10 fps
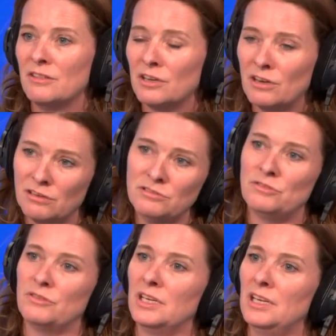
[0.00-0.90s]
the
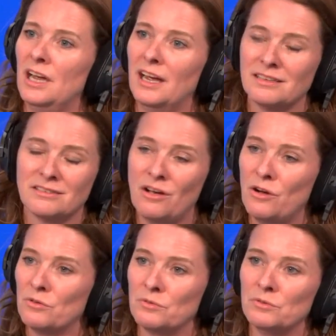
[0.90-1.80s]
country as a
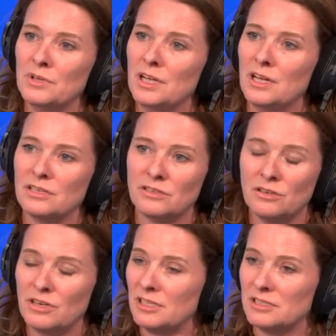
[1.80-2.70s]
whole, as the
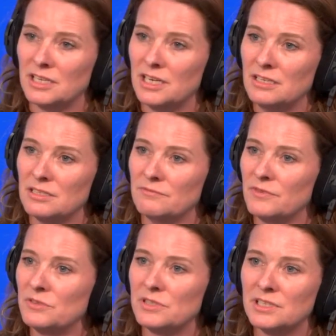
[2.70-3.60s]
United Kingdom,
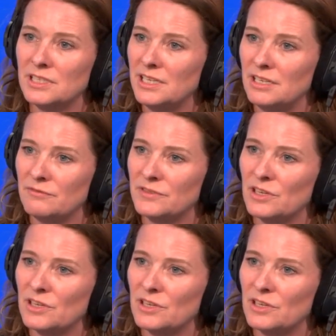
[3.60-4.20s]
voted to leave.